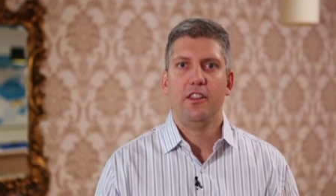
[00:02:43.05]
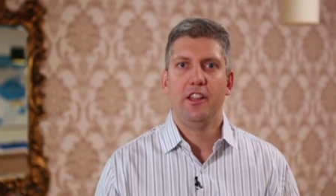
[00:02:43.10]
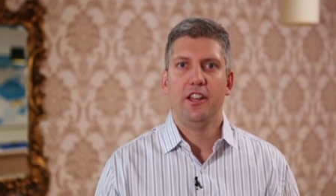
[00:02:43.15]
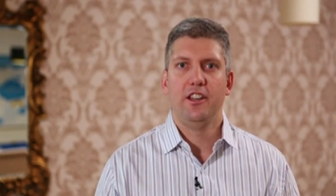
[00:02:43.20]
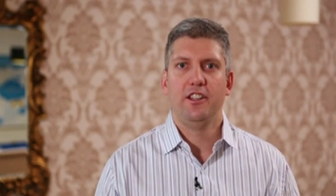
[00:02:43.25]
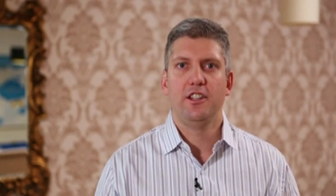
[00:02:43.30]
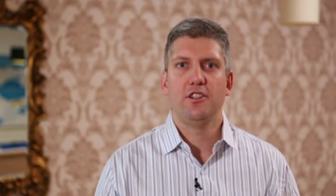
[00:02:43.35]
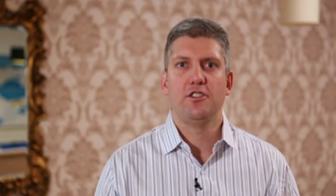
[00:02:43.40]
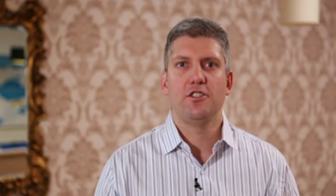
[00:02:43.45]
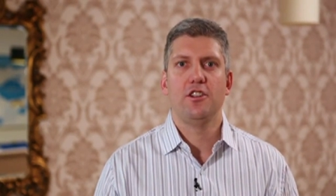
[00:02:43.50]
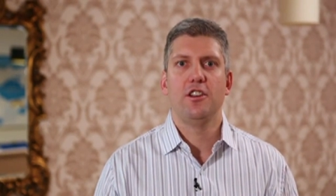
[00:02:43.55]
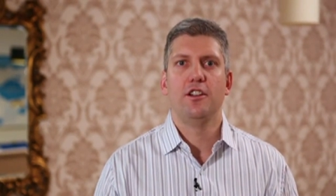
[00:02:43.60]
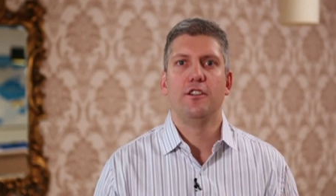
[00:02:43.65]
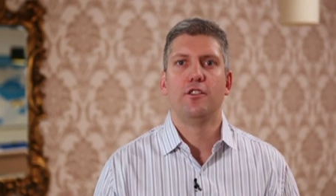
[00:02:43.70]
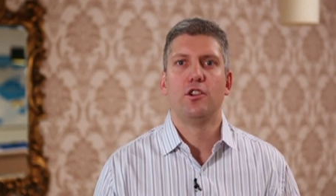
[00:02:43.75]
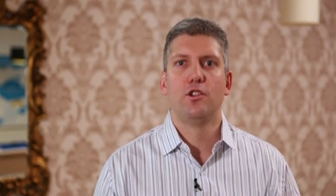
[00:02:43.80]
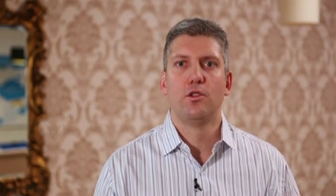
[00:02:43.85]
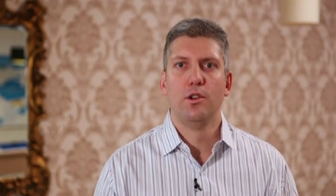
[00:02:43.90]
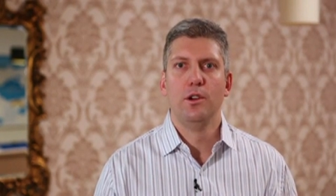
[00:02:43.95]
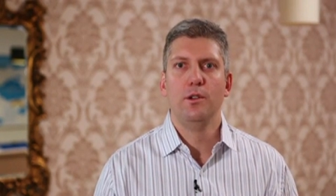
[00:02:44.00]
the addition
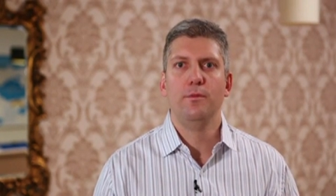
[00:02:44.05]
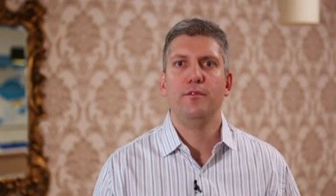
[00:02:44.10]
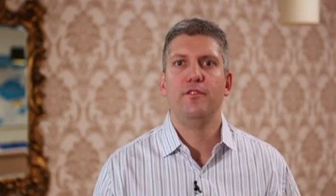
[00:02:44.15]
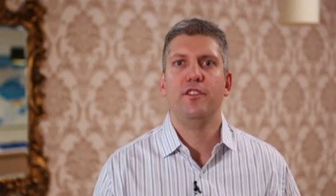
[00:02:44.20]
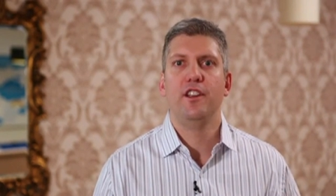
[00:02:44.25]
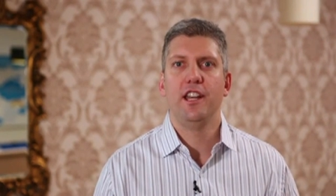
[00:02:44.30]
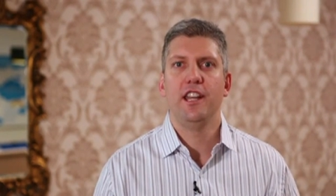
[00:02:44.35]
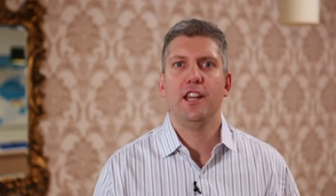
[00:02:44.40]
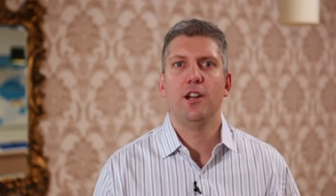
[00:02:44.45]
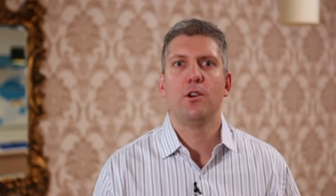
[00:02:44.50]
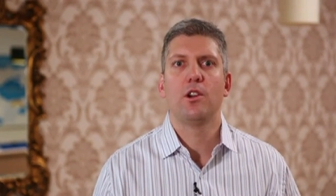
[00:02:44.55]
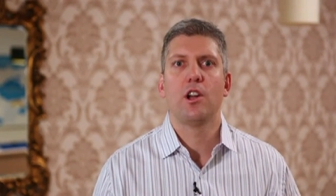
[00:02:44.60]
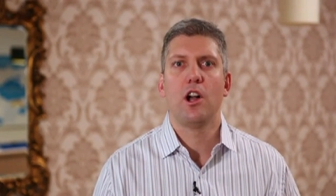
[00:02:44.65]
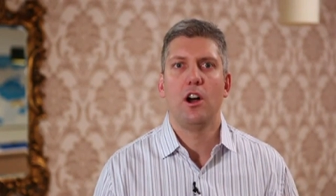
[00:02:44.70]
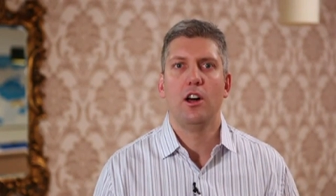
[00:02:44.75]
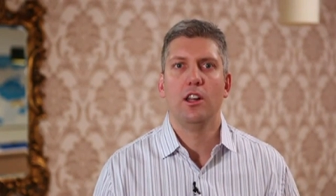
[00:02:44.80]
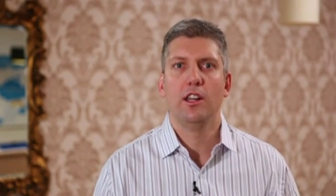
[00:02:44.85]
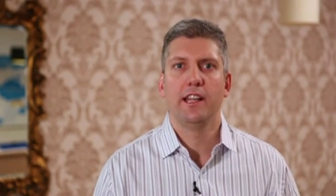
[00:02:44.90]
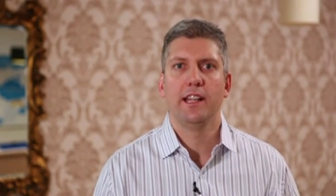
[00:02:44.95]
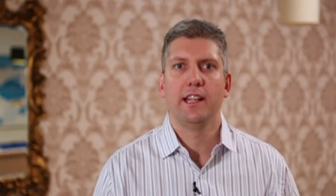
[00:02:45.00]
of group video
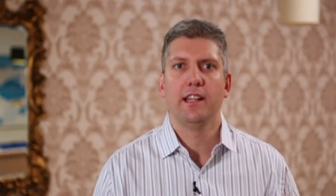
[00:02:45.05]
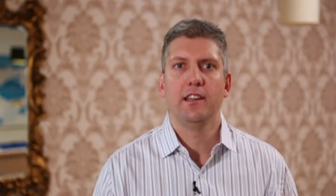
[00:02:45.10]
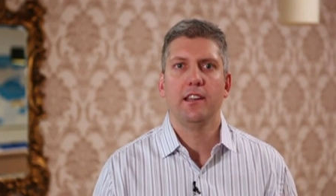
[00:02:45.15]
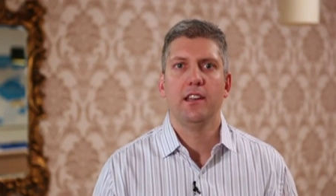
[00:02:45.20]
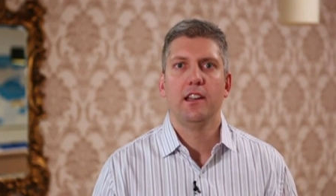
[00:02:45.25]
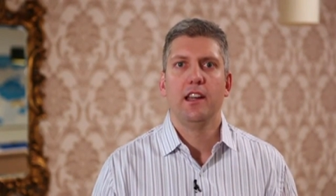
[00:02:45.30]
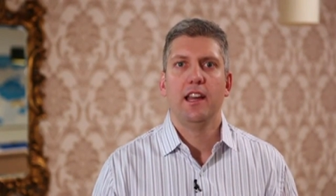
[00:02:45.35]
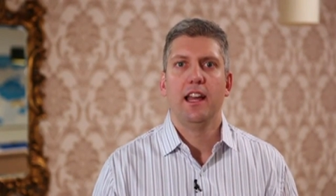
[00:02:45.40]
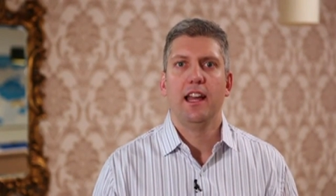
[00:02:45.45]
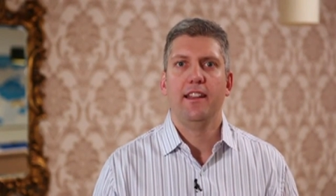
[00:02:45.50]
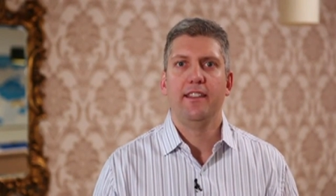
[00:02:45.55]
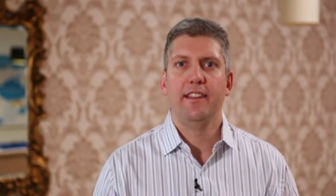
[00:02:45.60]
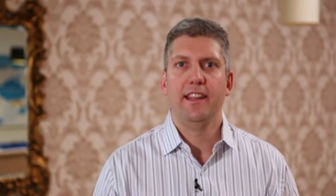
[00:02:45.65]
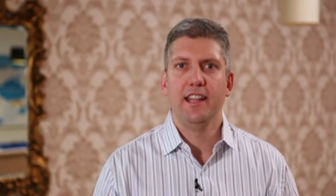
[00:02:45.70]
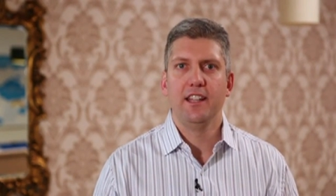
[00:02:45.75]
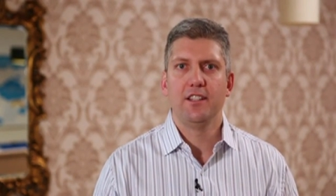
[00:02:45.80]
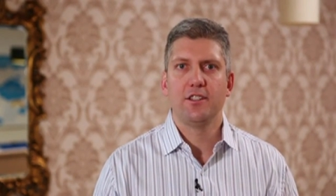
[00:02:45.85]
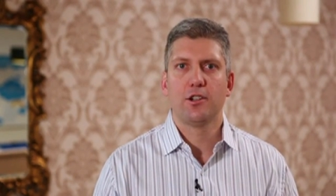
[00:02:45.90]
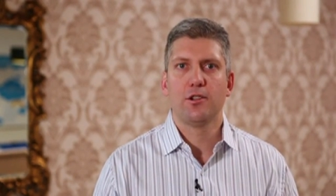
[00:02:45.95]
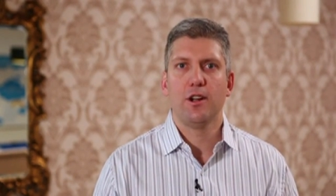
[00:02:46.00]
calling, and
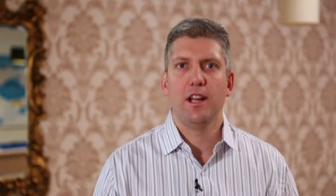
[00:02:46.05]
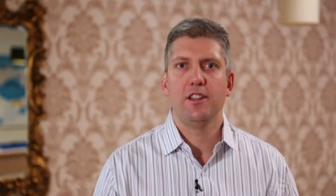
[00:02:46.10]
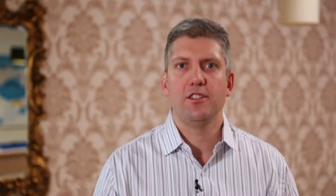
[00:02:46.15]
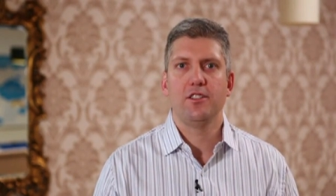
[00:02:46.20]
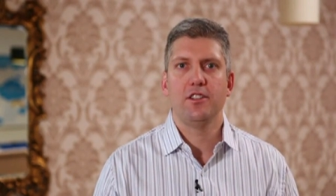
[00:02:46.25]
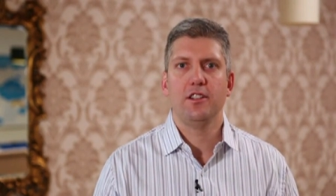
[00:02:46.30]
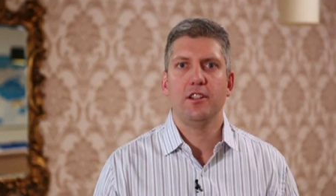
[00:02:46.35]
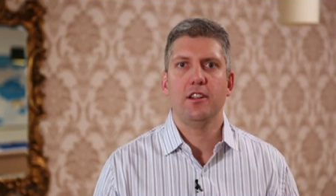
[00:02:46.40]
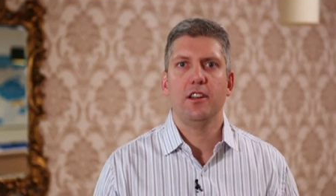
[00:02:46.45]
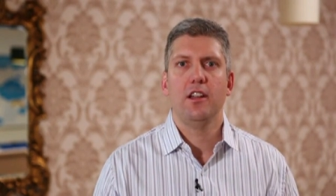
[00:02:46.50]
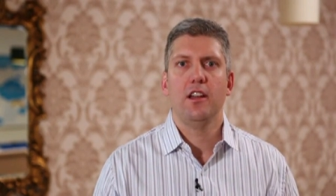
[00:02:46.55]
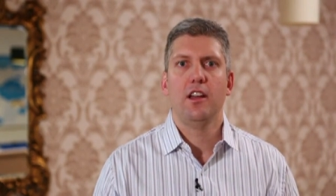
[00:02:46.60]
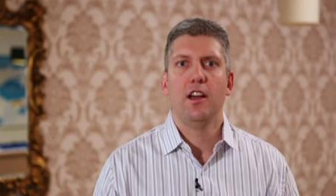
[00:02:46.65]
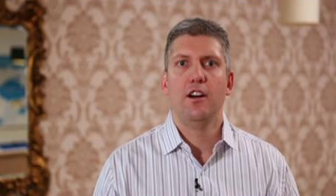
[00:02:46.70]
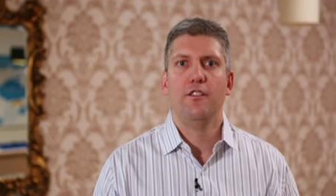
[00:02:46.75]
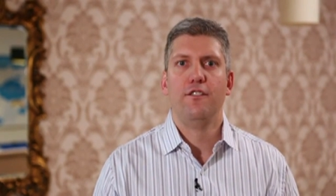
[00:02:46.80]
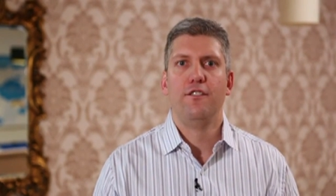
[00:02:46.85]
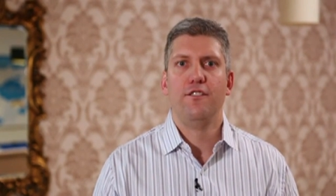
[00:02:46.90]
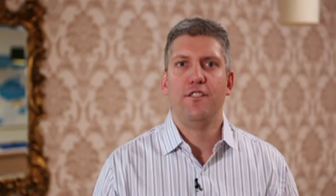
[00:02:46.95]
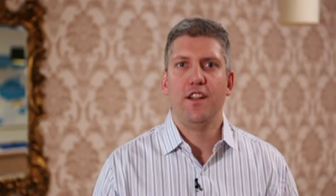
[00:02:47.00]
the integration
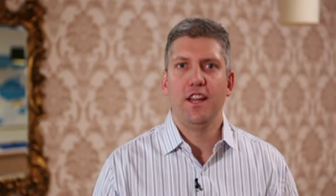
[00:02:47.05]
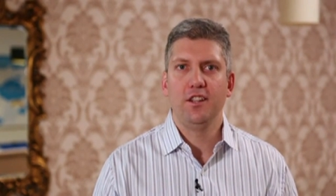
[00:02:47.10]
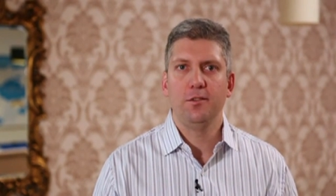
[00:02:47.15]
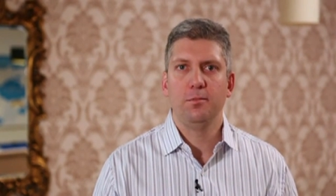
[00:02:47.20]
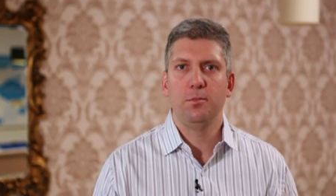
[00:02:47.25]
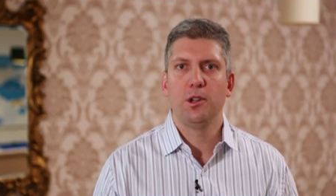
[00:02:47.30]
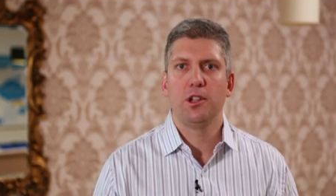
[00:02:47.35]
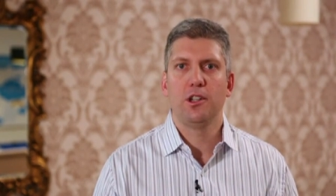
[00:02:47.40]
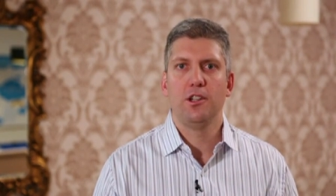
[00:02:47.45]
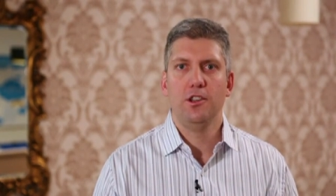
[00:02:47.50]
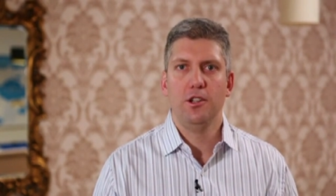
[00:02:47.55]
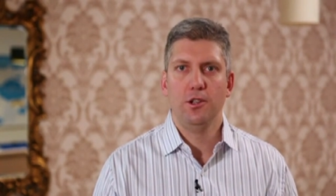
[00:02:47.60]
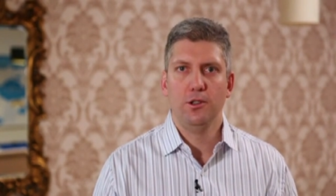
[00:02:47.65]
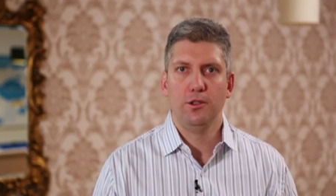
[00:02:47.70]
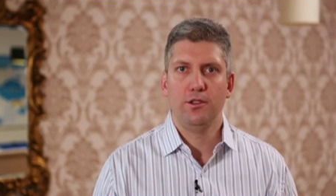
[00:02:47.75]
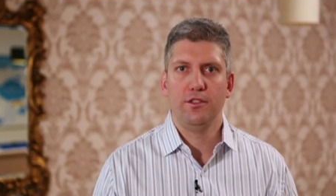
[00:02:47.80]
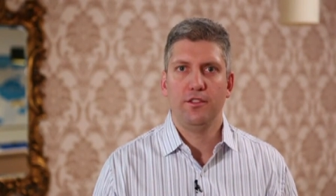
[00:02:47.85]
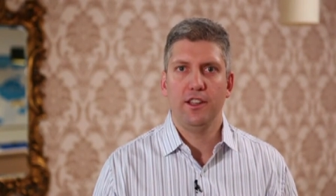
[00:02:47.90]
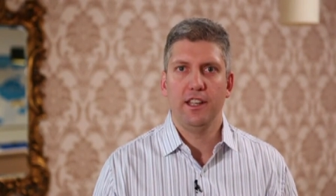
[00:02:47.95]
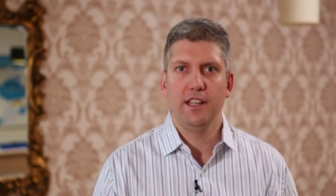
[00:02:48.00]
of Facebook
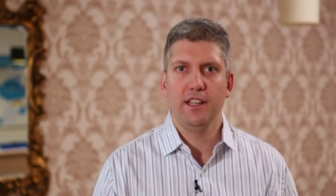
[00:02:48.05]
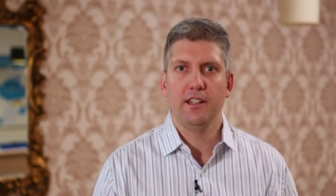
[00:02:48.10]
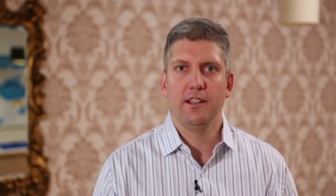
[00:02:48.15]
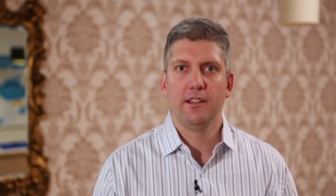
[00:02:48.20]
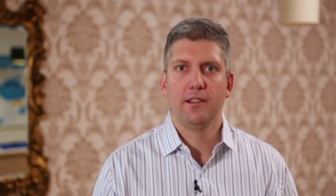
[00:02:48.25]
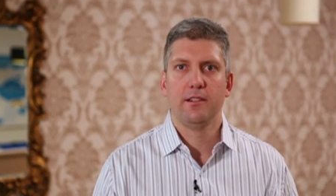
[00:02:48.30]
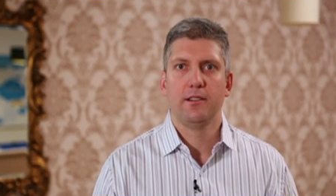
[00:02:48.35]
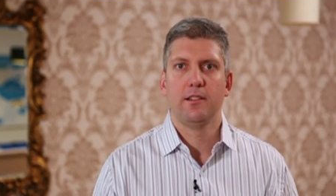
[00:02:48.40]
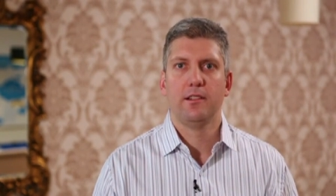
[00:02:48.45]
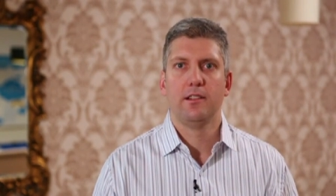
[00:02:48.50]
Newsfeed.